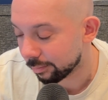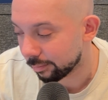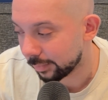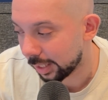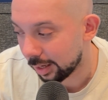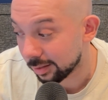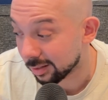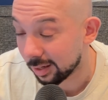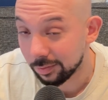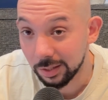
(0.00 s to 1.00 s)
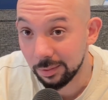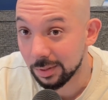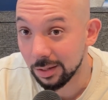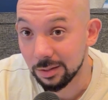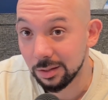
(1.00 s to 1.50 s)
just gonna have to keep
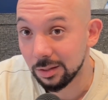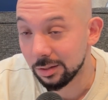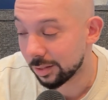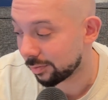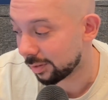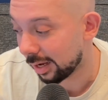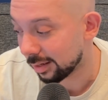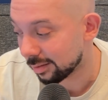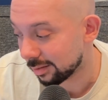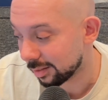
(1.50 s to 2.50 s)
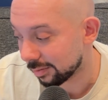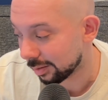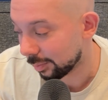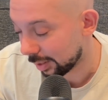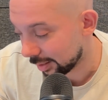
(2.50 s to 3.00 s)
testing different ads,
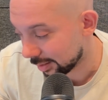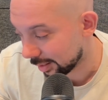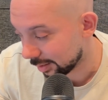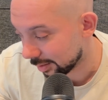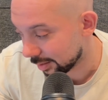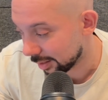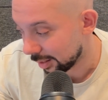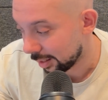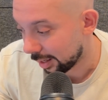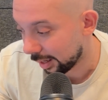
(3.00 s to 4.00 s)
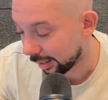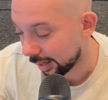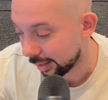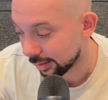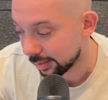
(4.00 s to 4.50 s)
different awareness stages, and
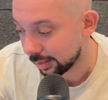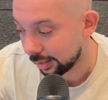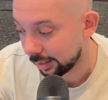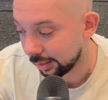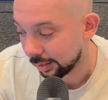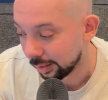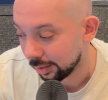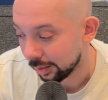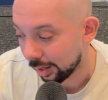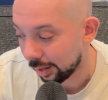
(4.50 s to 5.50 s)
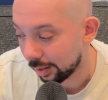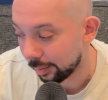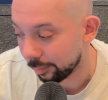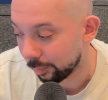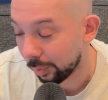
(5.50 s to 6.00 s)
kind of see
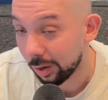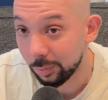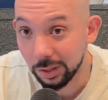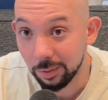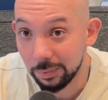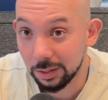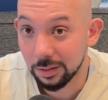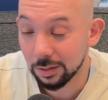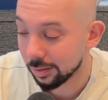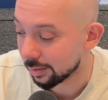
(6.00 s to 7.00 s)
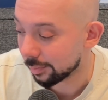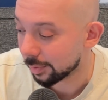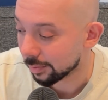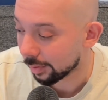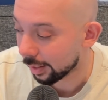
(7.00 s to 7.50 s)
where we can meet these
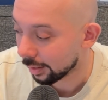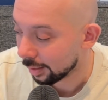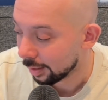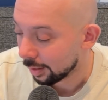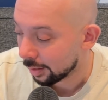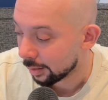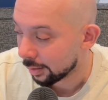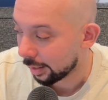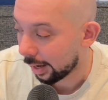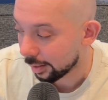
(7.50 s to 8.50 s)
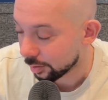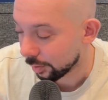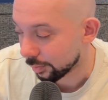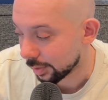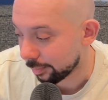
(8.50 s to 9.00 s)
customers, right? It has
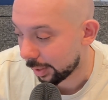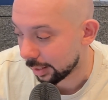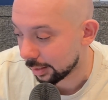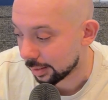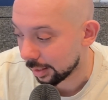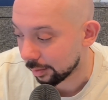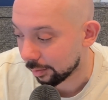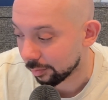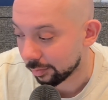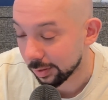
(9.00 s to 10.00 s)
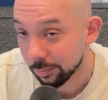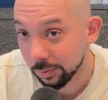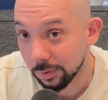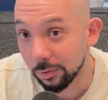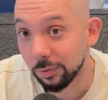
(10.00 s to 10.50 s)
showed some buying intent on
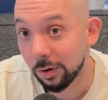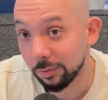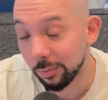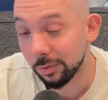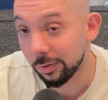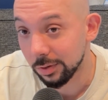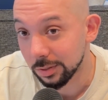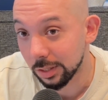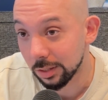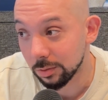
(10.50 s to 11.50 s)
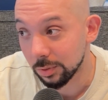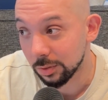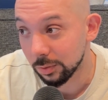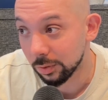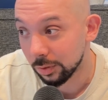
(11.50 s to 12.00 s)
Facebook so far from the first day, as we saw.